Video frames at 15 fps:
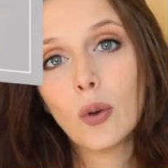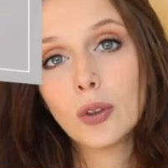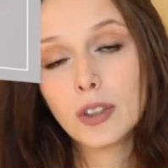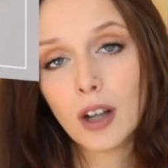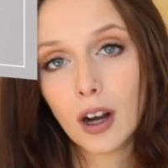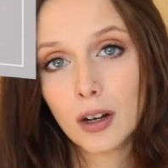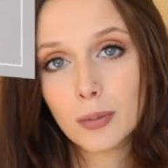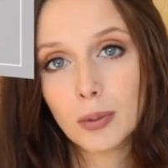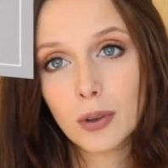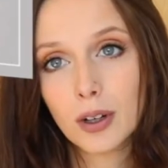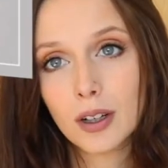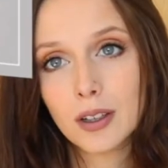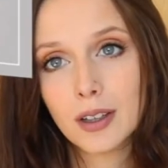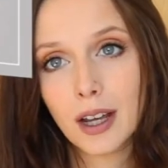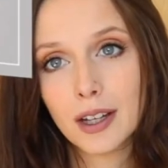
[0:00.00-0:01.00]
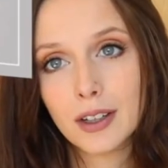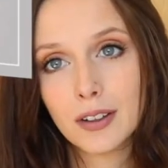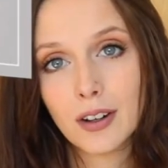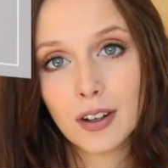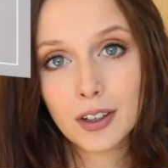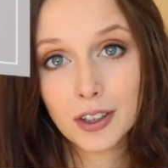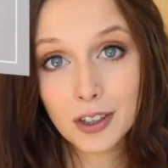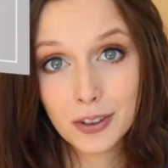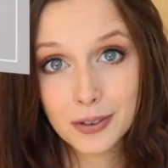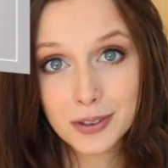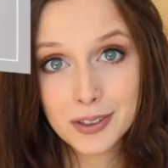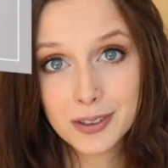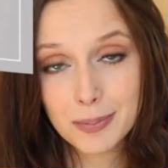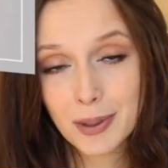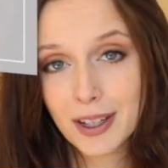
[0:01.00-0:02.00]
old cardboard that you're not going to
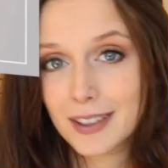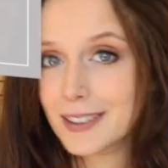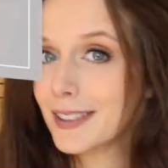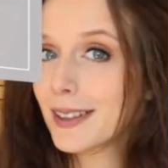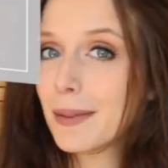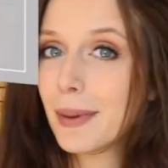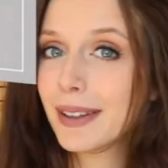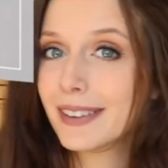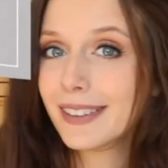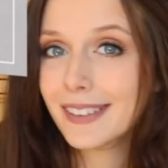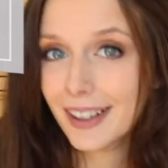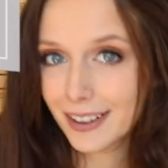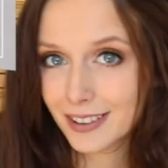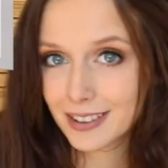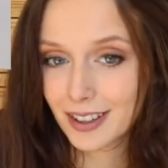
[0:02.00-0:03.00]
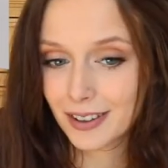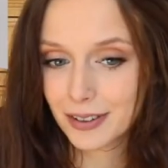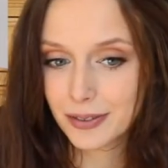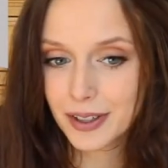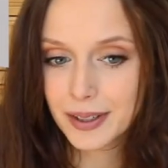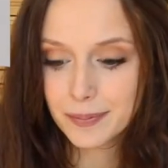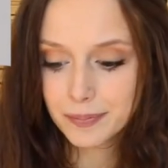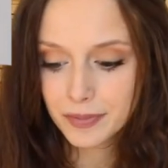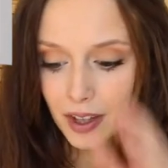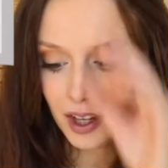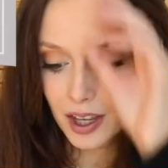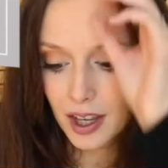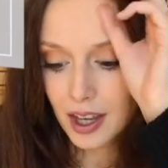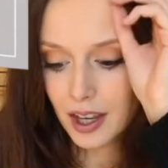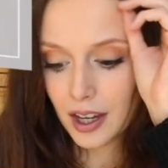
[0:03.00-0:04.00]
use because you're going to make the letters out of it.
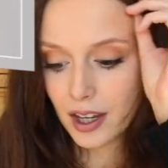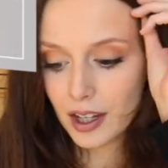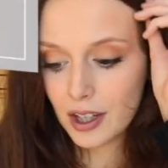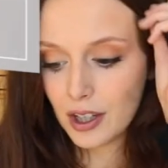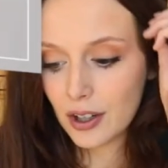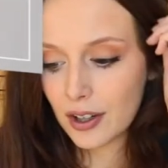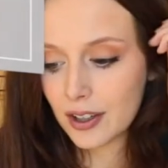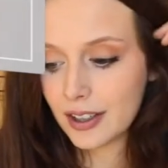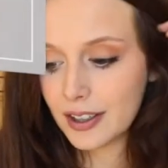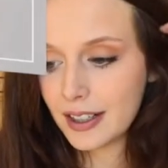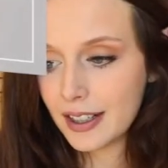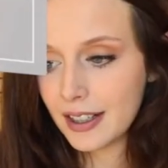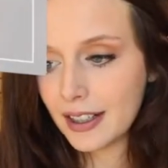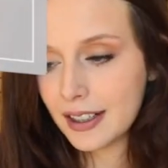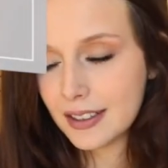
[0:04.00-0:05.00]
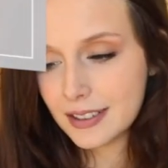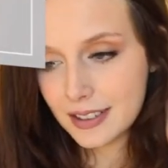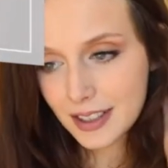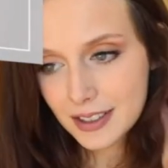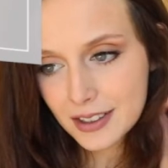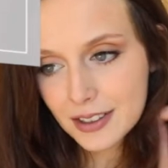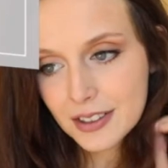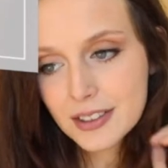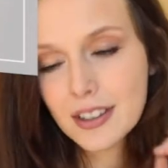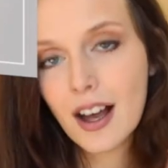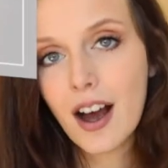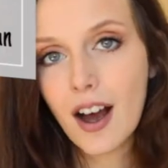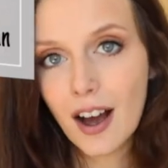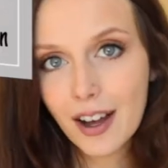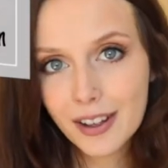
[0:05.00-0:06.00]
You're going to need scissors, a
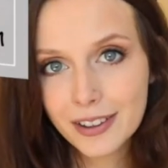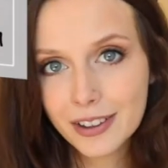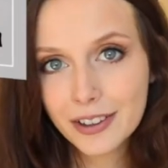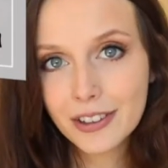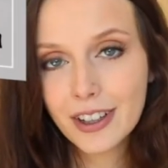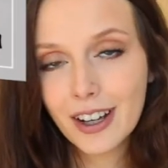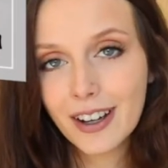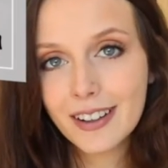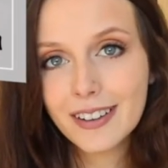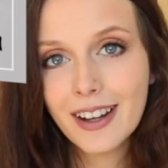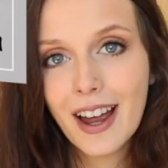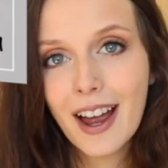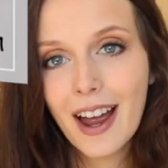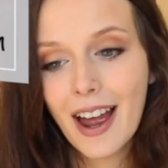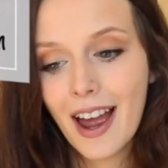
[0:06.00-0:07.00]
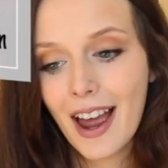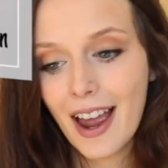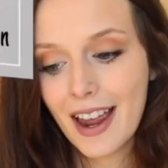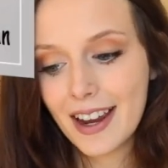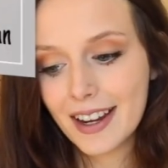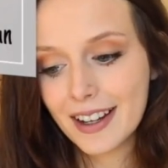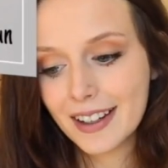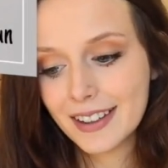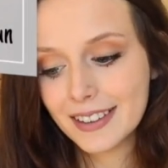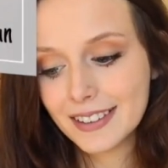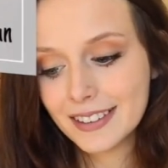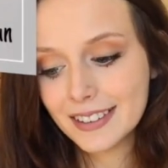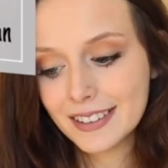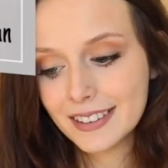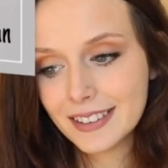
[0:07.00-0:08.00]
hot glue gun,
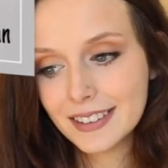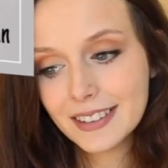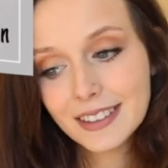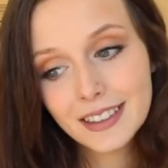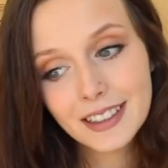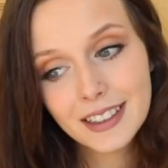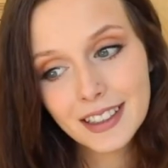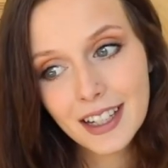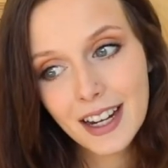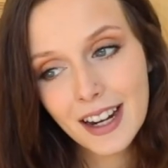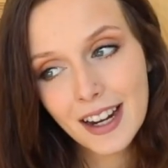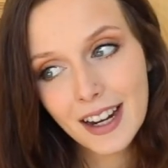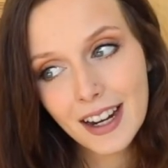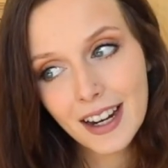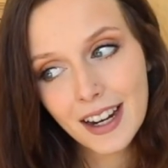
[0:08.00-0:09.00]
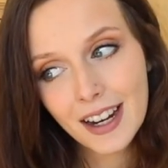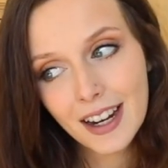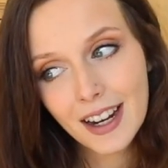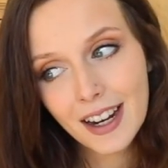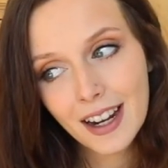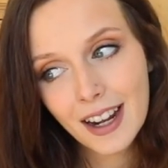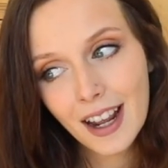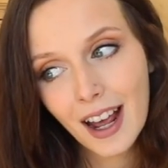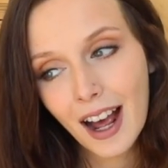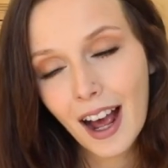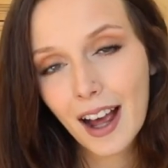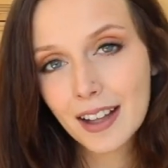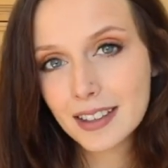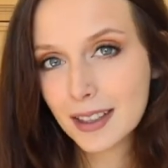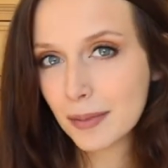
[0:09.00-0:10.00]
and
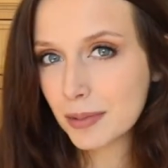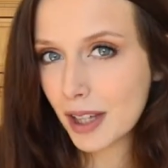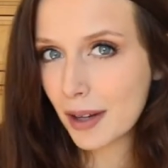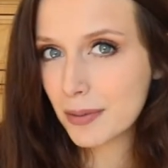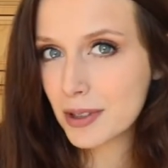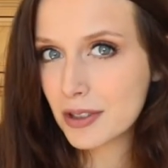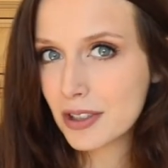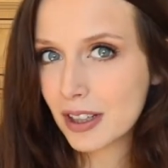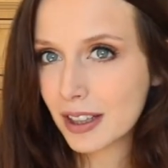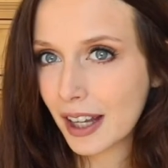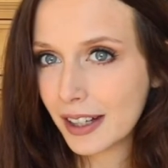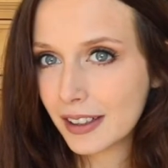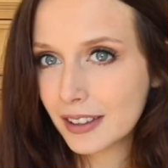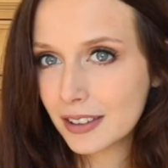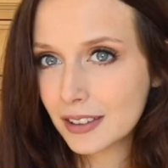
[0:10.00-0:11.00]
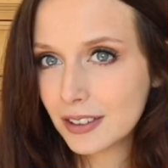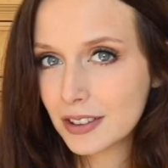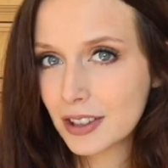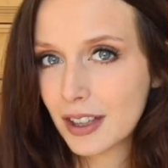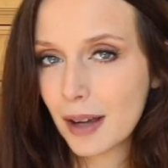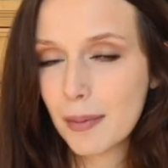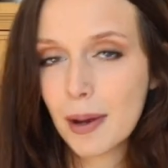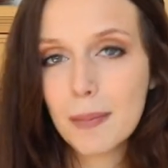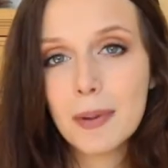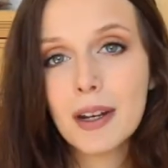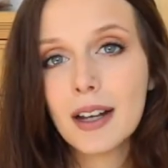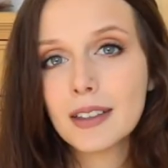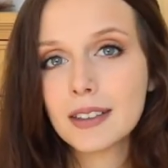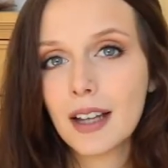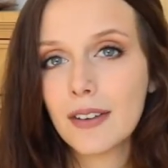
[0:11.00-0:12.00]
I sometimes use a lighter, so that might be
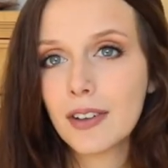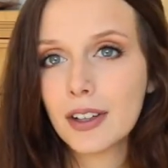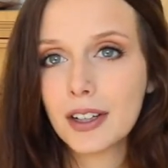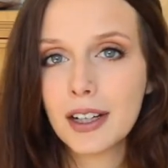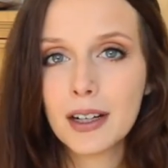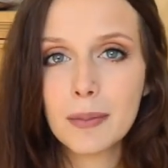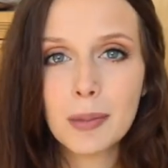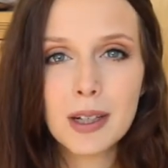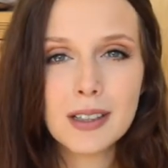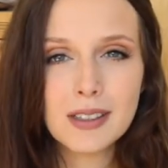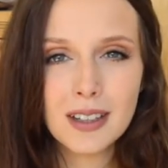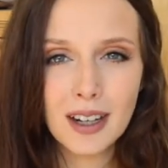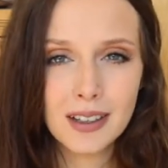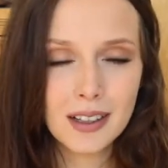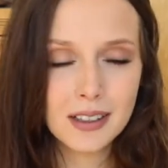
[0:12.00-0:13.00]
nice to have on hand, but it's not